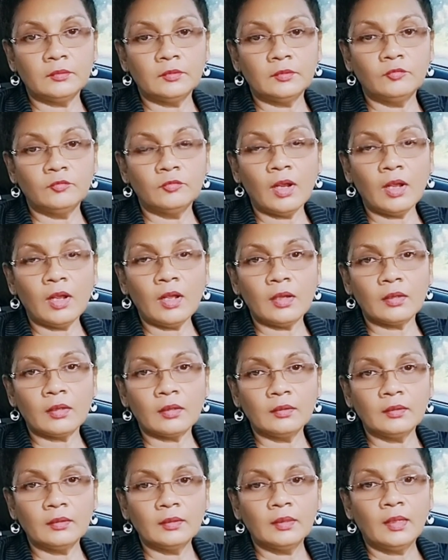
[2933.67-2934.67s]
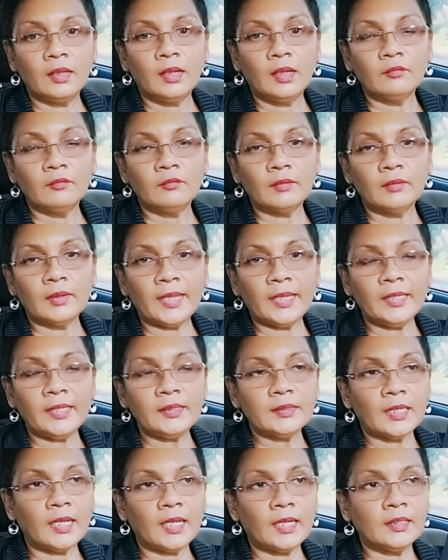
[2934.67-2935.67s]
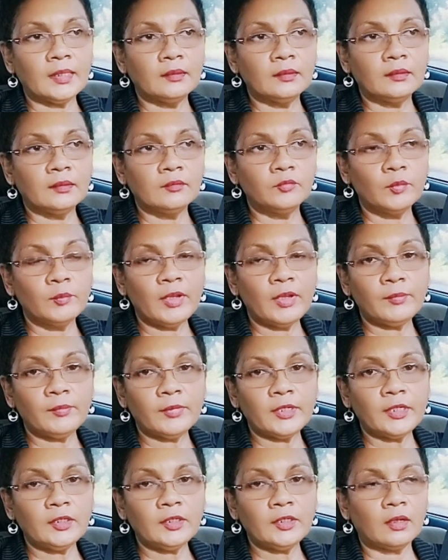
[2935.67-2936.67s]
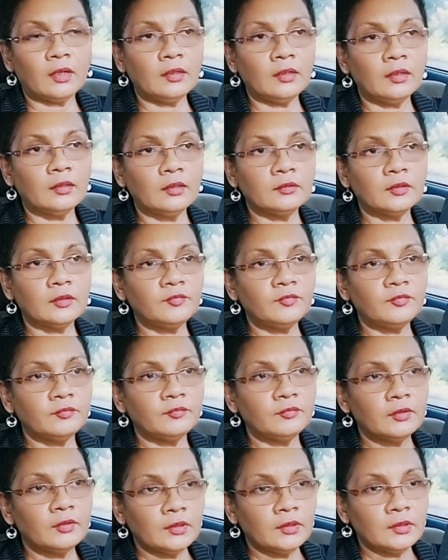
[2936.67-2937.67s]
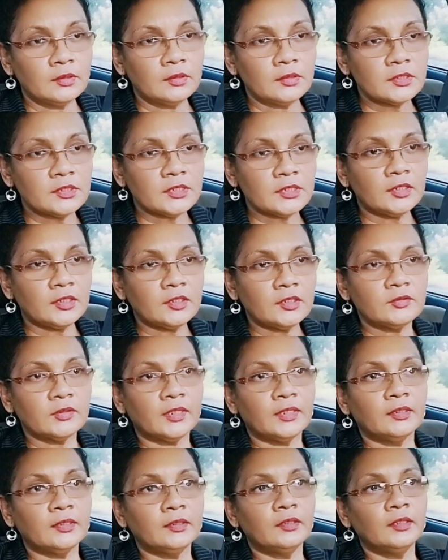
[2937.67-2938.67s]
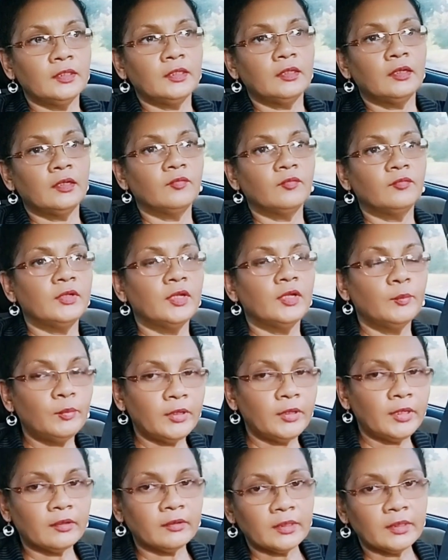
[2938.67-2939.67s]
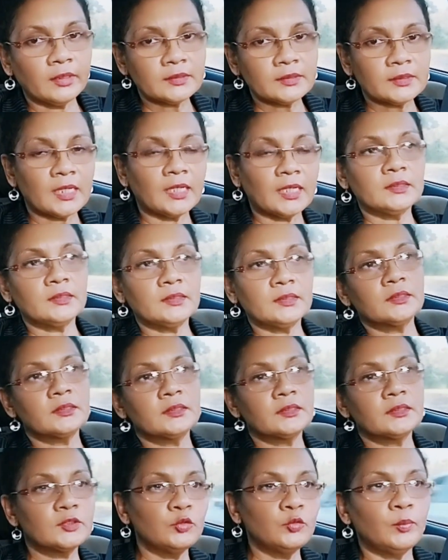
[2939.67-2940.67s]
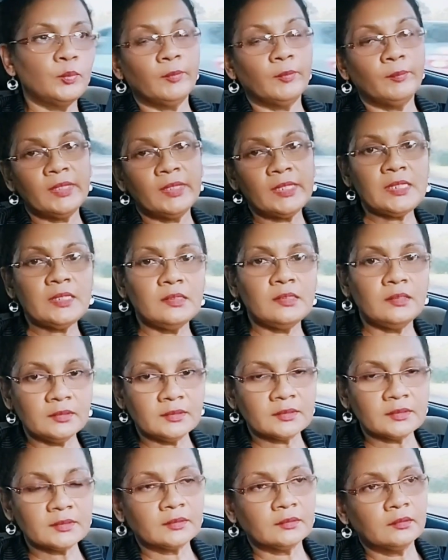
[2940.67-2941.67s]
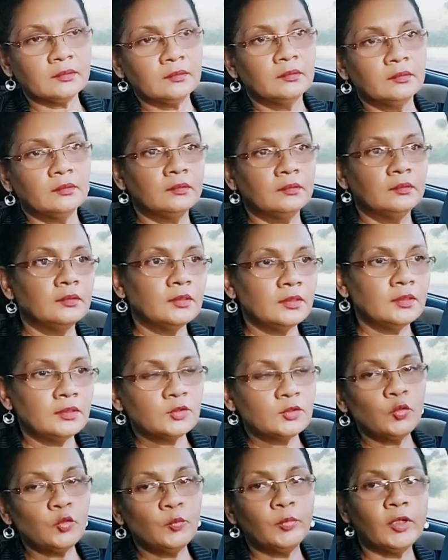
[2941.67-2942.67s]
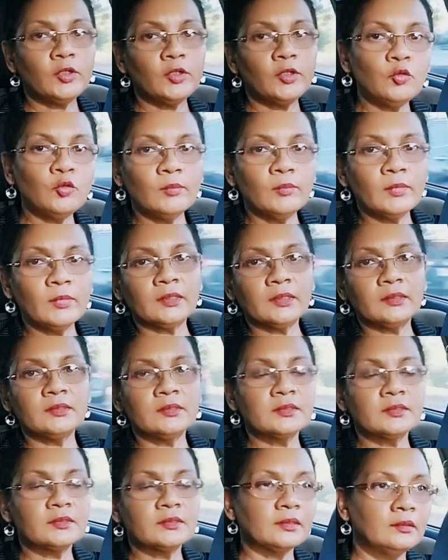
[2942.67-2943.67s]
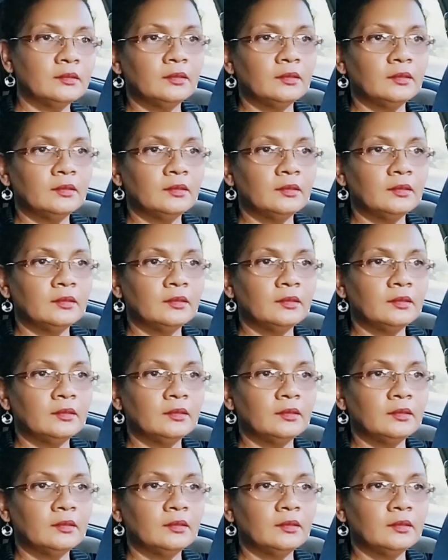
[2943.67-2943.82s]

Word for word: wrong, right? And remember, you know, a lot of children think of their parents as super beings, superhumans,